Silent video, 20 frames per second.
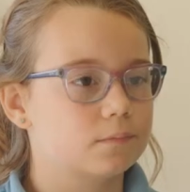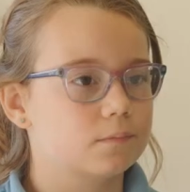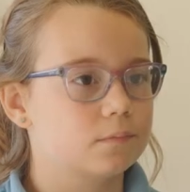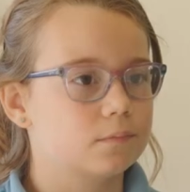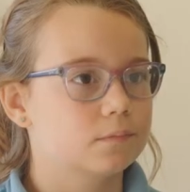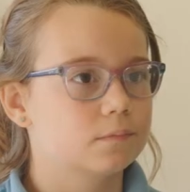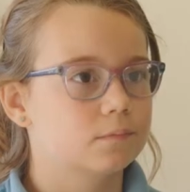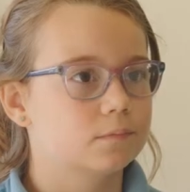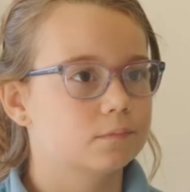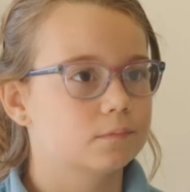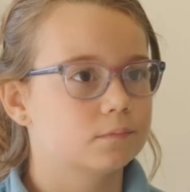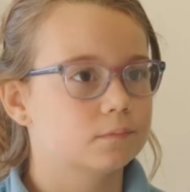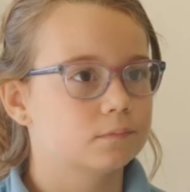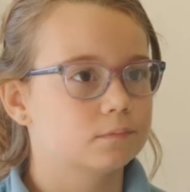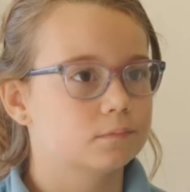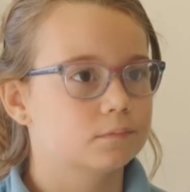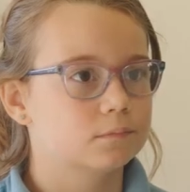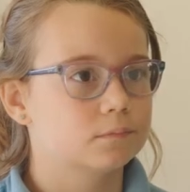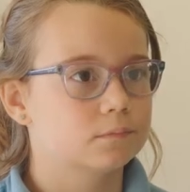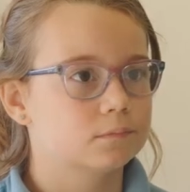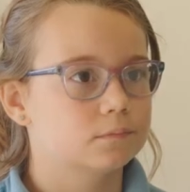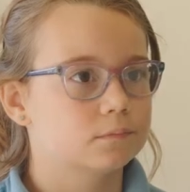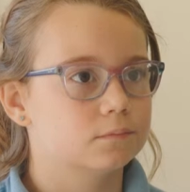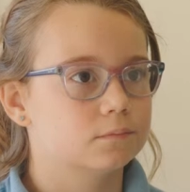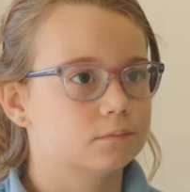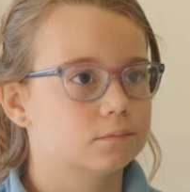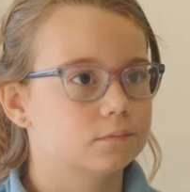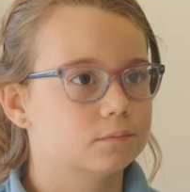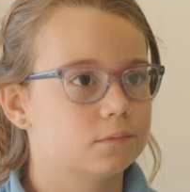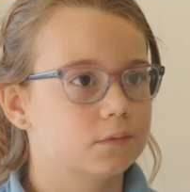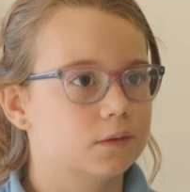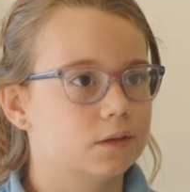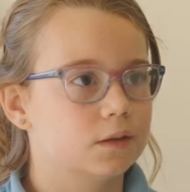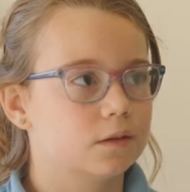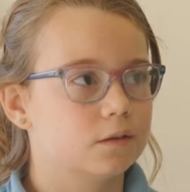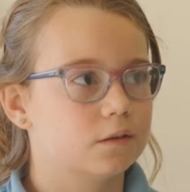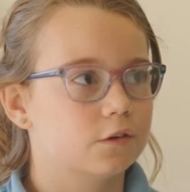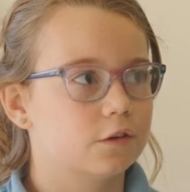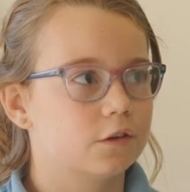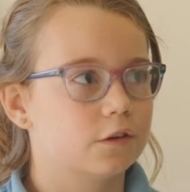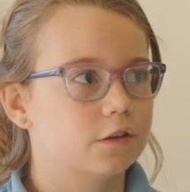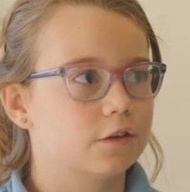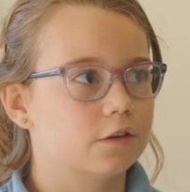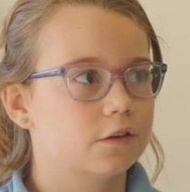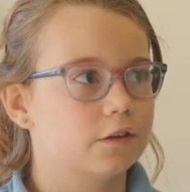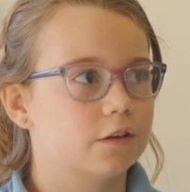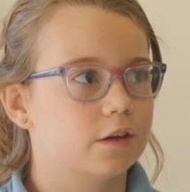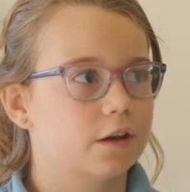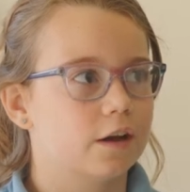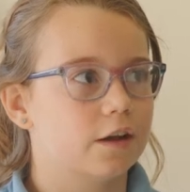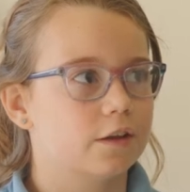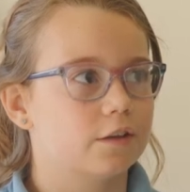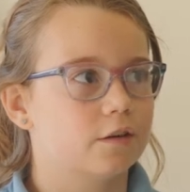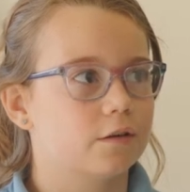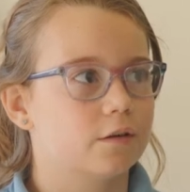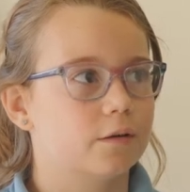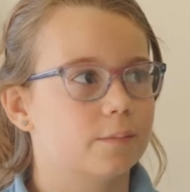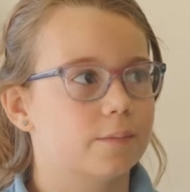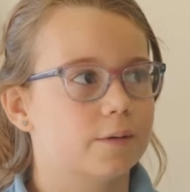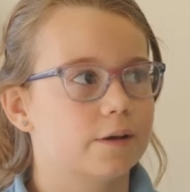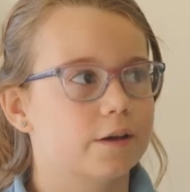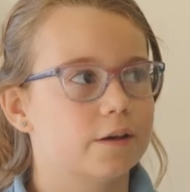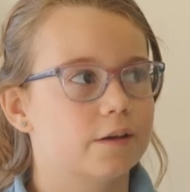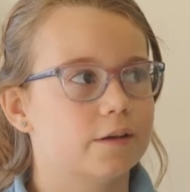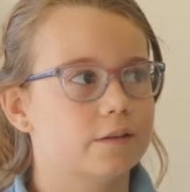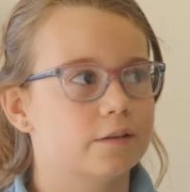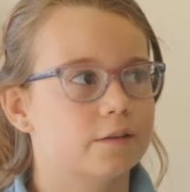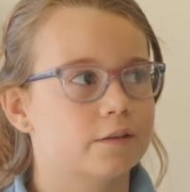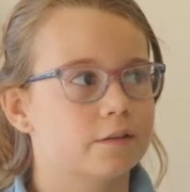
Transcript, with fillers: Do you know much about Easter? Yeah, I know a bit.